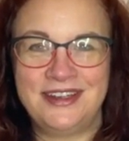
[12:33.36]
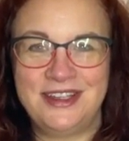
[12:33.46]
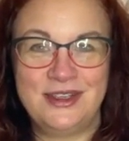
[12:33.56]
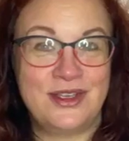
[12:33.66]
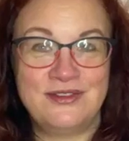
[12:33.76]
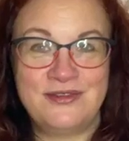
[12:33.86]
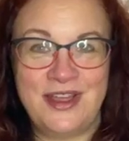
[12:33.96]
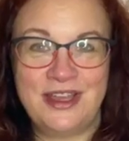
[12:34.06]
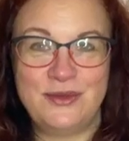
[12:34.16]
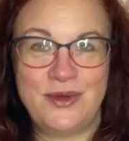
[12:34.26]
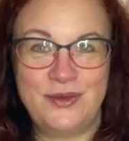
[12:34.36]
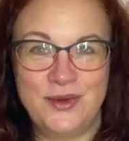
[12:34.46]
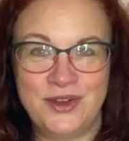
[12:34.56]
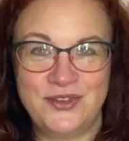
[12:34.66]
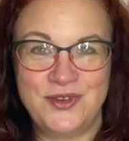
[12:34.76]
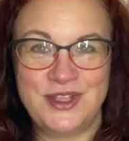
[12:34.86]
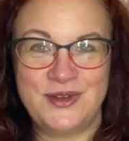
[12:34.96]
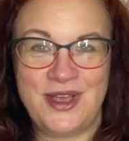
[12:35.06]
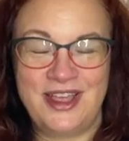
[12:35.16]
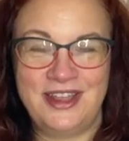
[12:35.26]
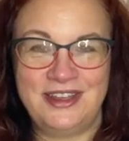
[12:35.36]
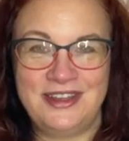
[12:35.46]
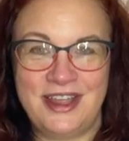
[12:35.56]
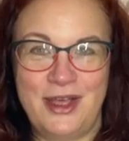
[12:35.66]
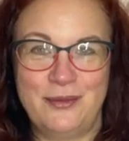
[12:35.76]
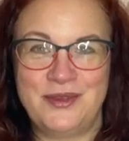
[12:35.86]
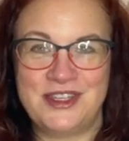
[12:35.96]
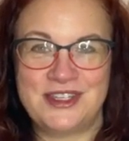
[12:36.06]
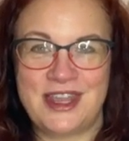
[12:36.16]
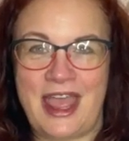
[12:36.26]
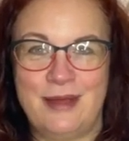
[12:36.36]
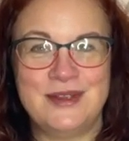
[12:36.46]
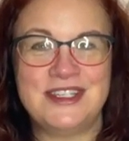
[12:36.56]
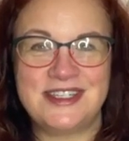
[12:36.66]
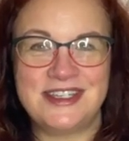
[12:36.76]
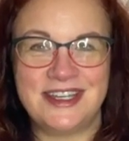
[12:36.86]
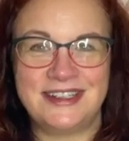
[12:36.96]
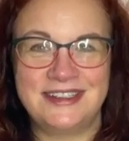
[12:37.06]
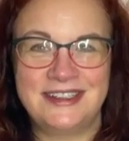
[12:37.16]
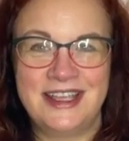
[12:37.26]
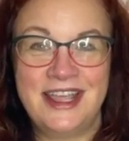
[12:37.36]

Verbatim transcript: you can find what works for you and help this habit stick.